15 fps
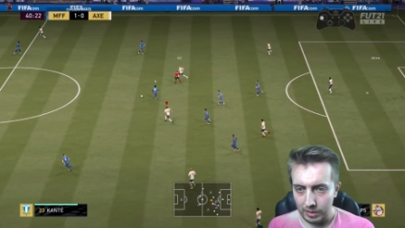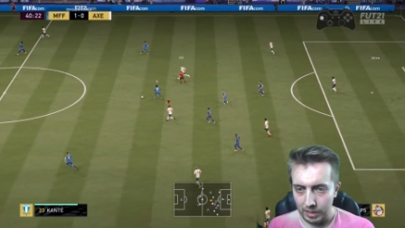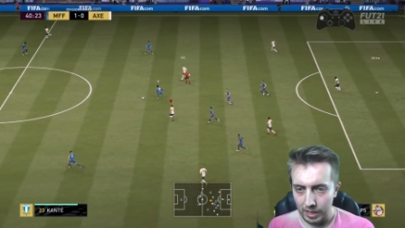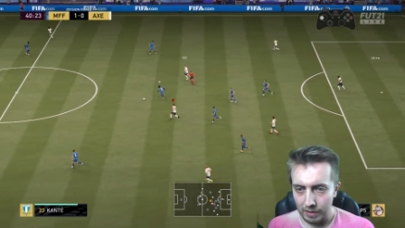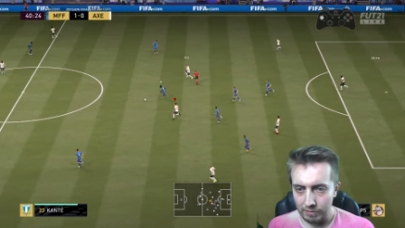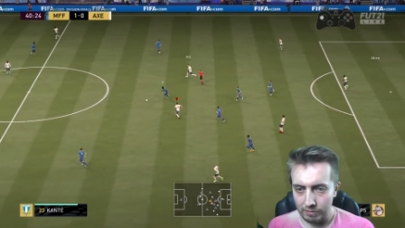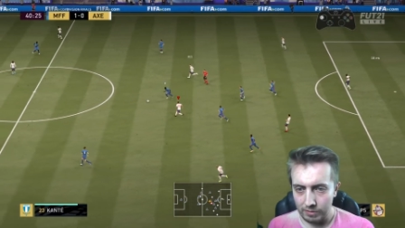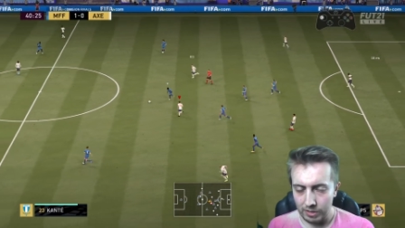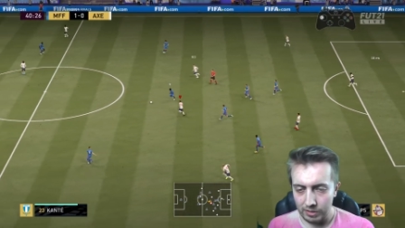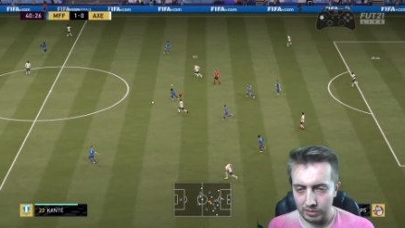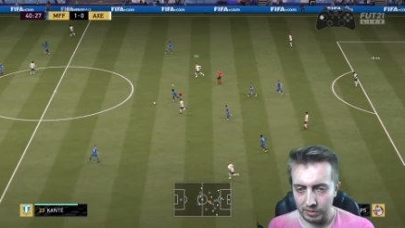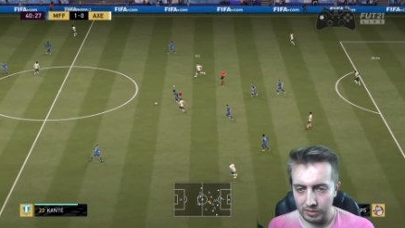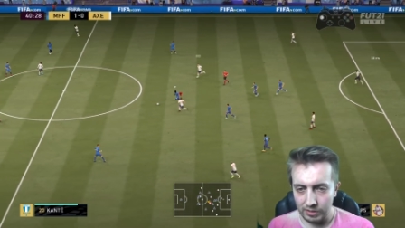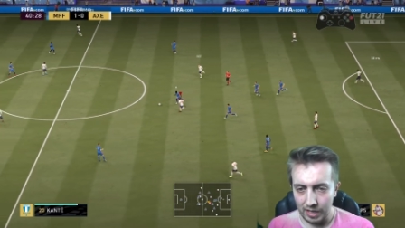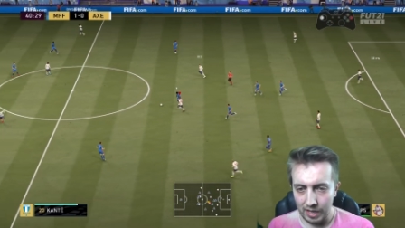Everyone does
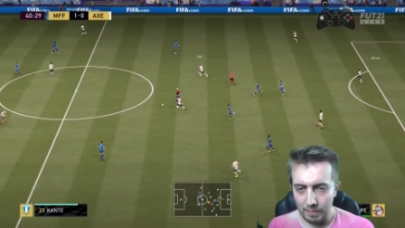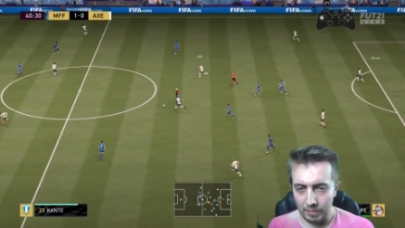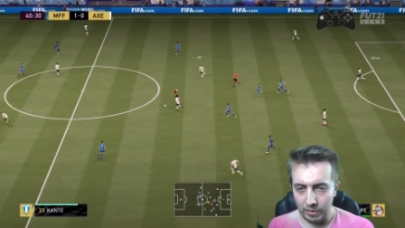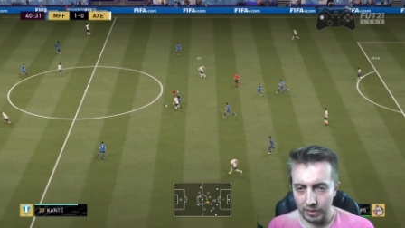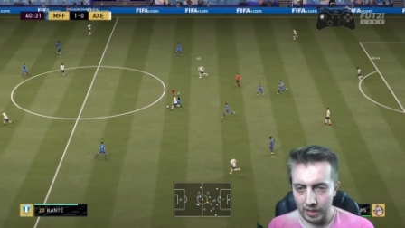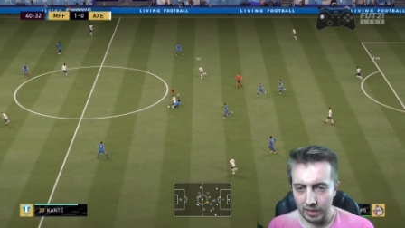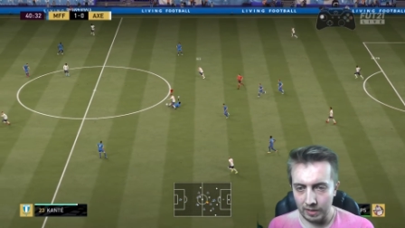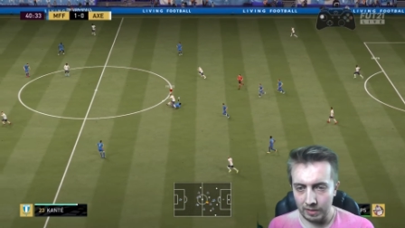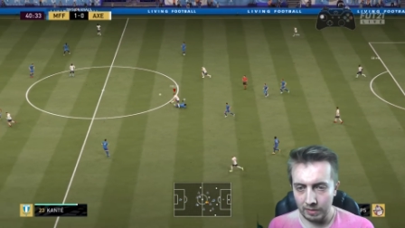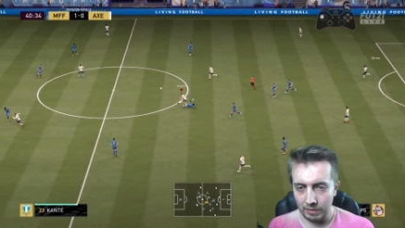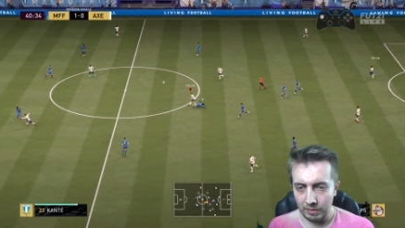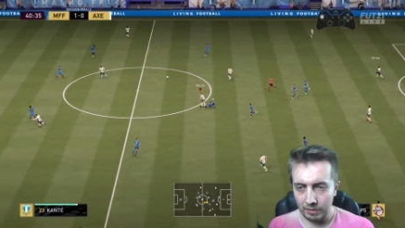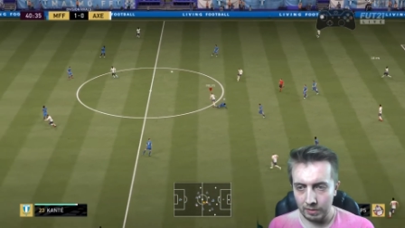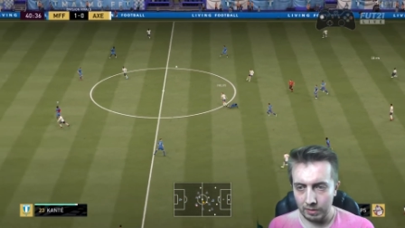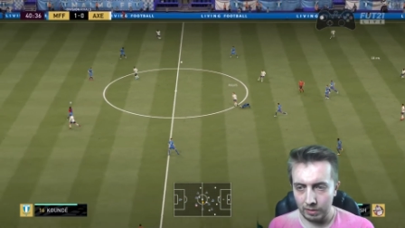the same thing.
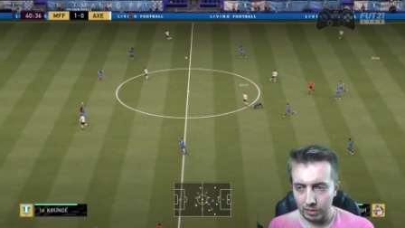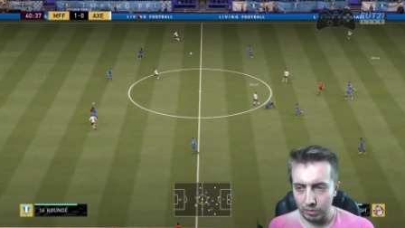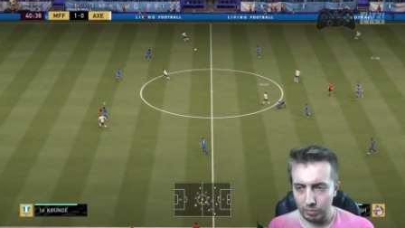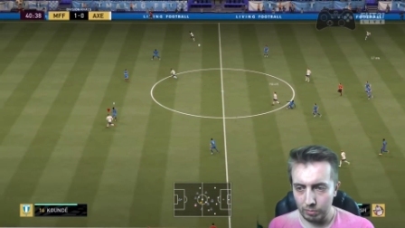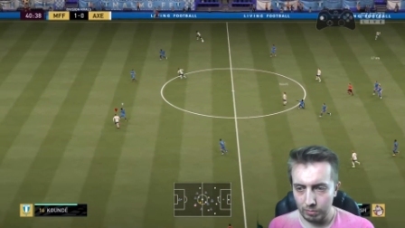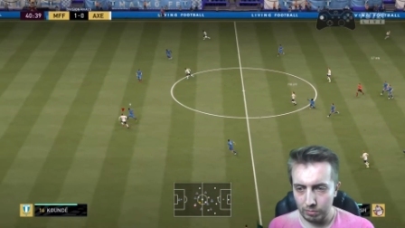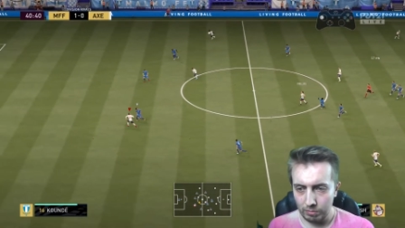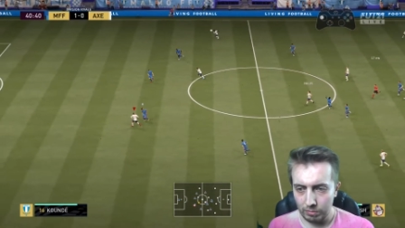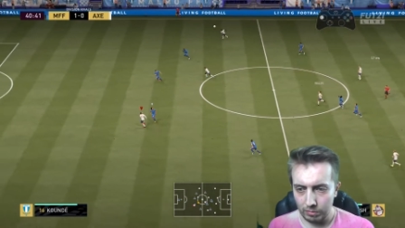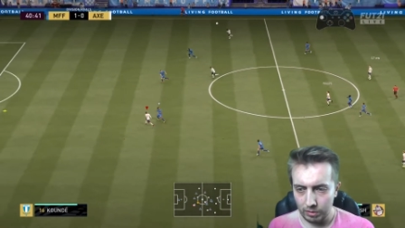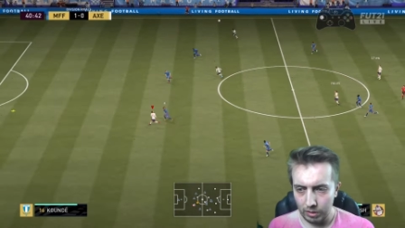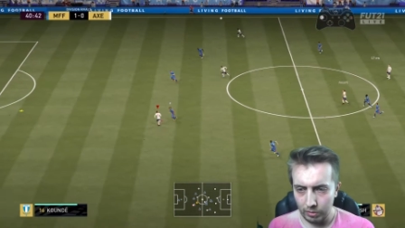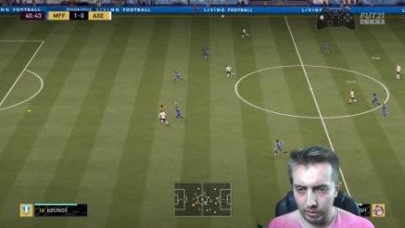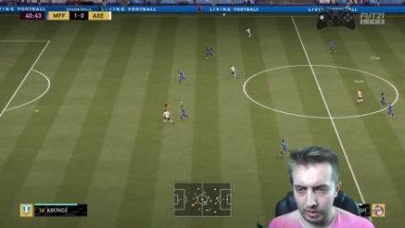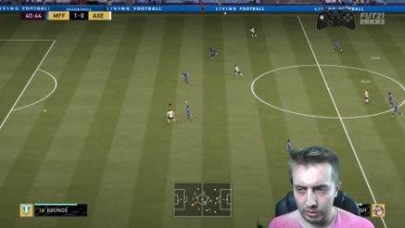Oh, yeah,
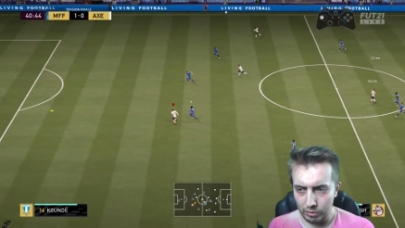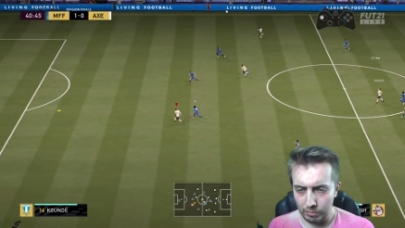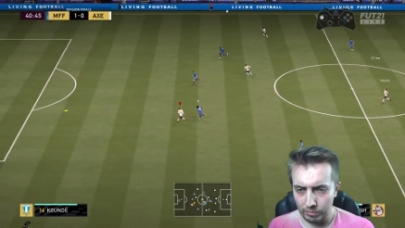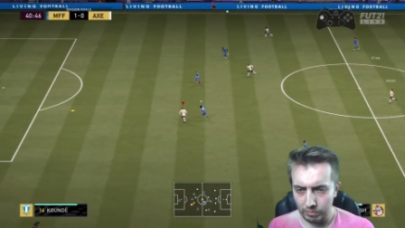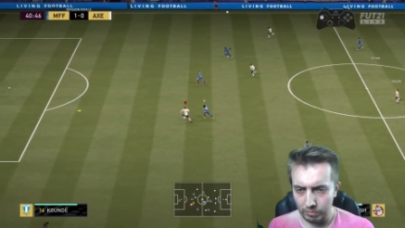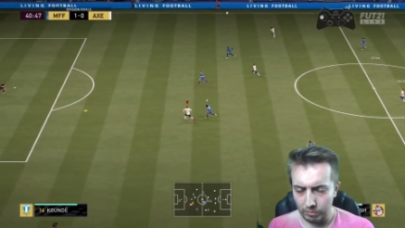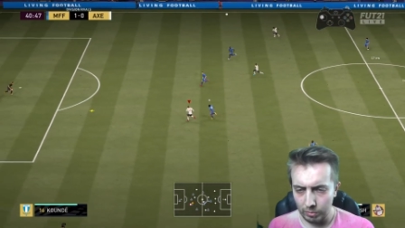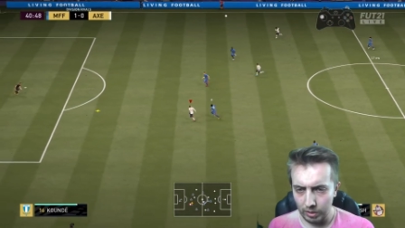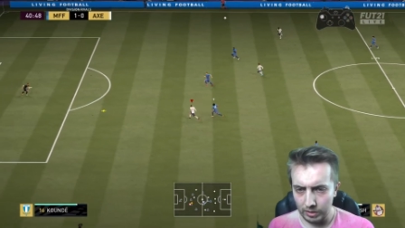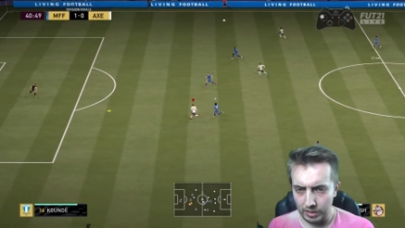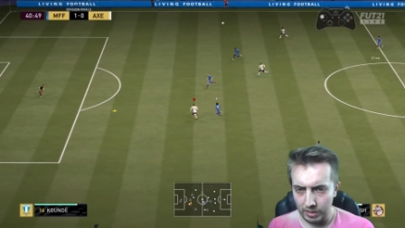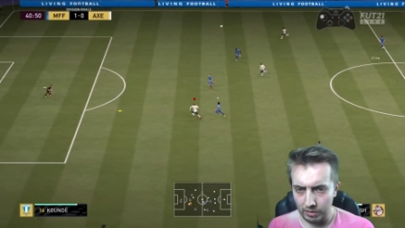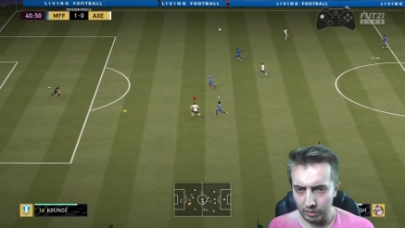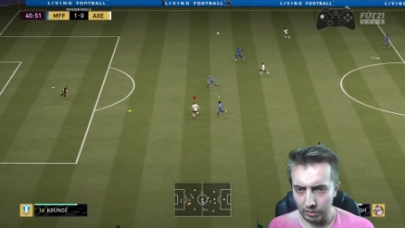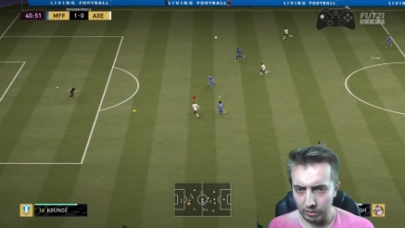well, that actually worked
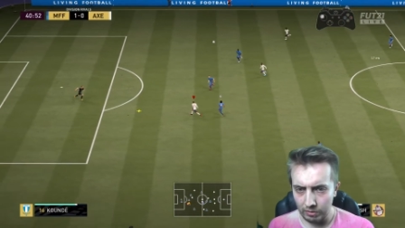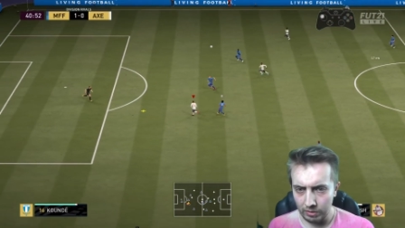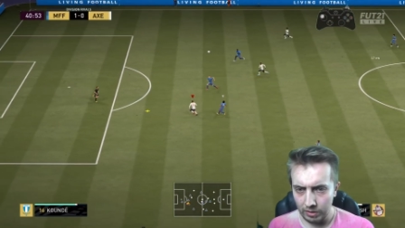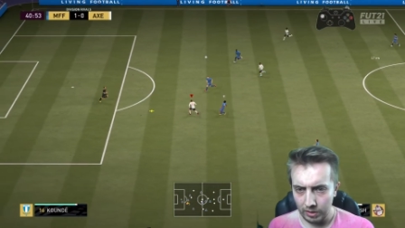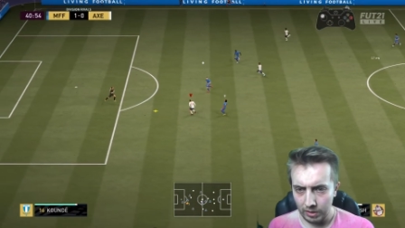out. Hold on.